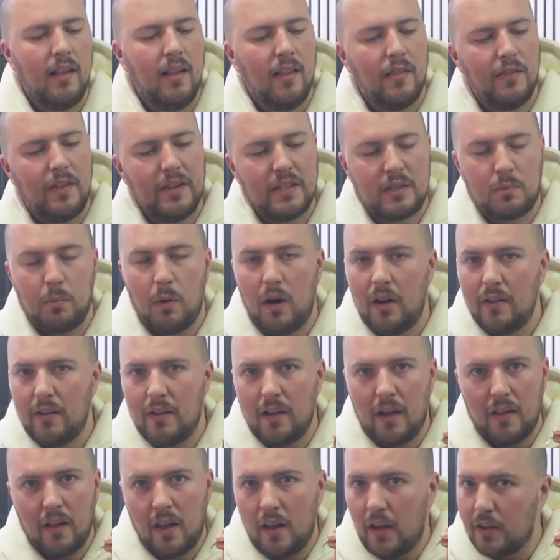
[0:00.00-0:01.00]
This one,
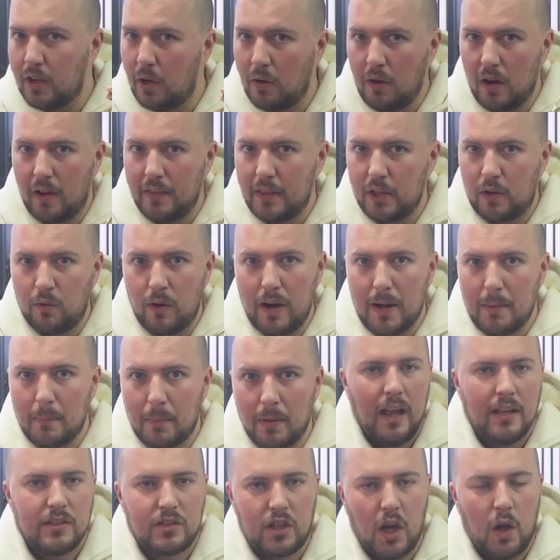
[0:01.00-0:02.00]
I don't like the grip.
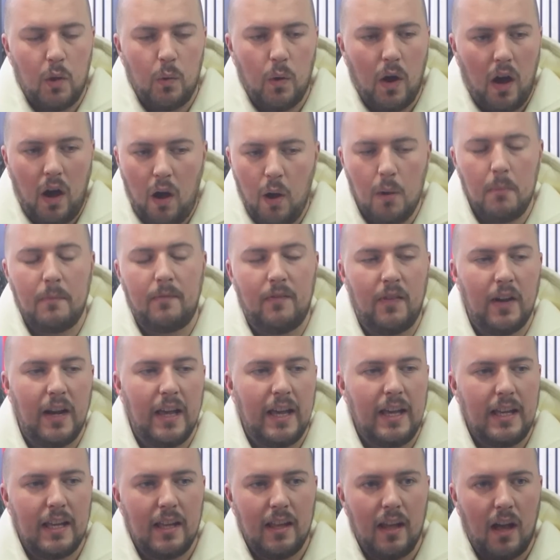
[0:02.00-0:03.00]
So
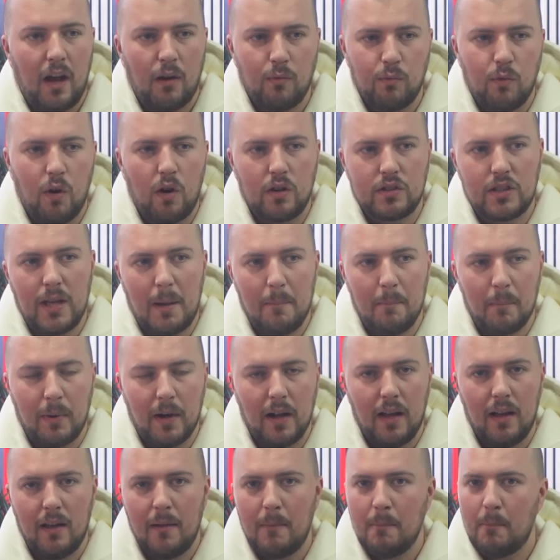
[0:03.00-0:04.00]
hopefully, a rock
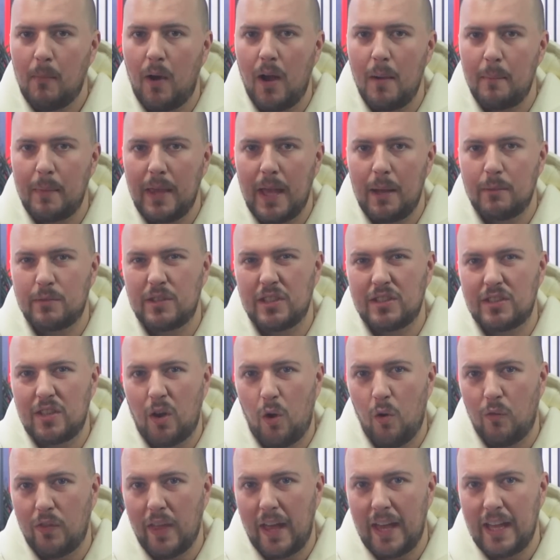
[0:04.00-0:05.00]
tumbler might be able to
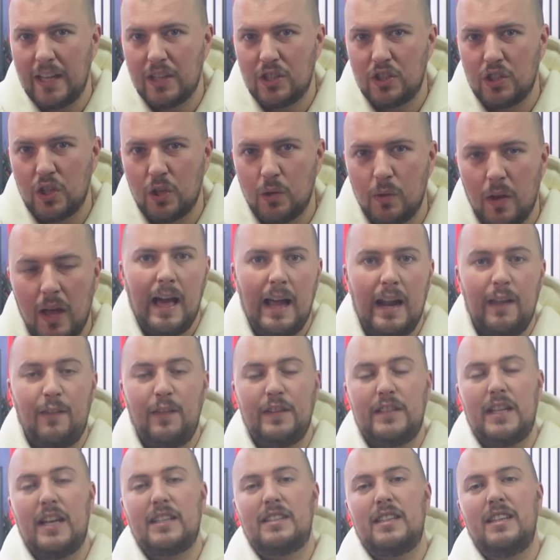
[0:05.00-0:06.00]
solve that issue. And if
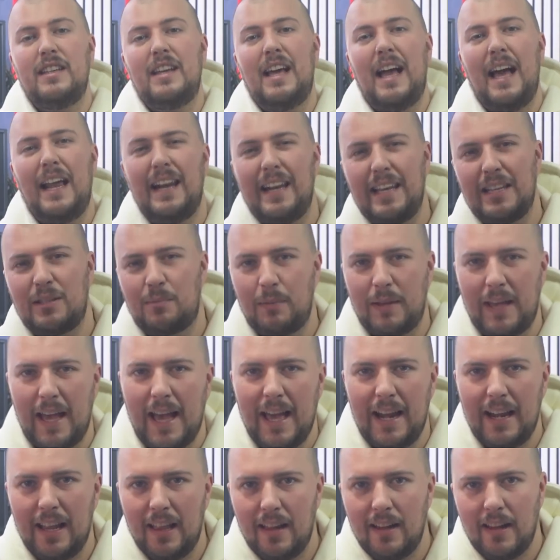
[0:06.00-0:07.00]
it doesn't, at least we
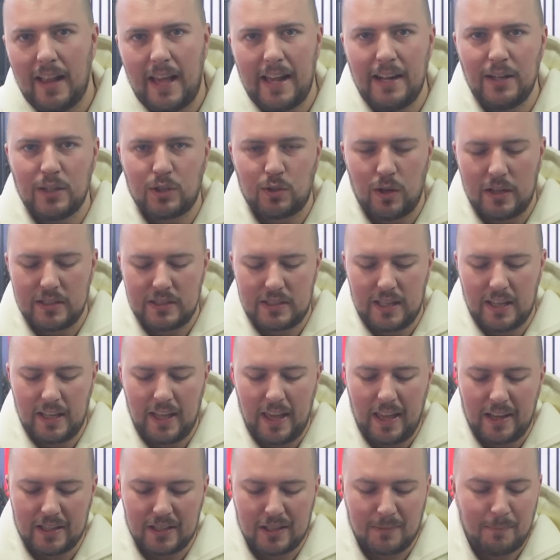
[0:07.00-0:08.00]
get a little interesting
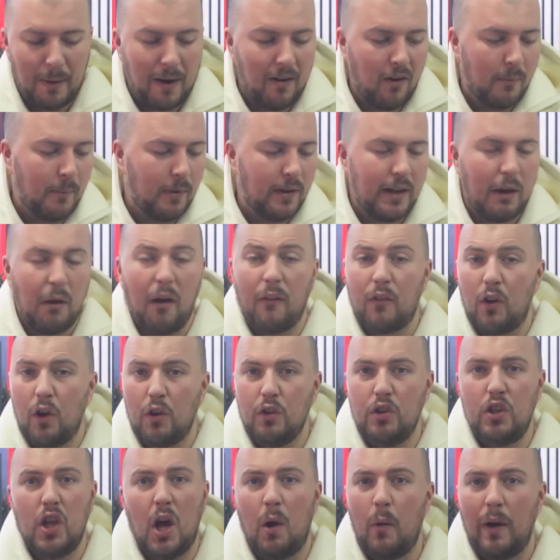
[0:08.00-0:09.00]
experiment. Now, I've got
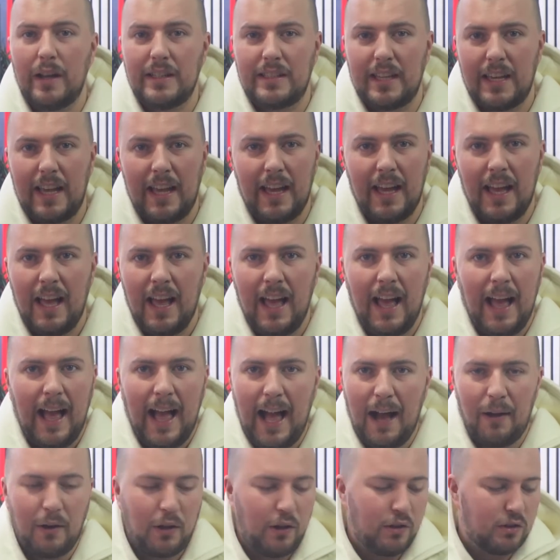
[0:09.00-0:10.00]
no idea
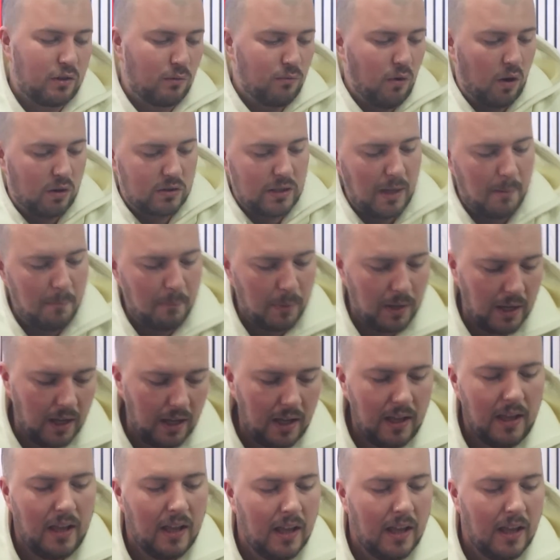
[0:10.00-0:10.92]
how to use a rock tumbler.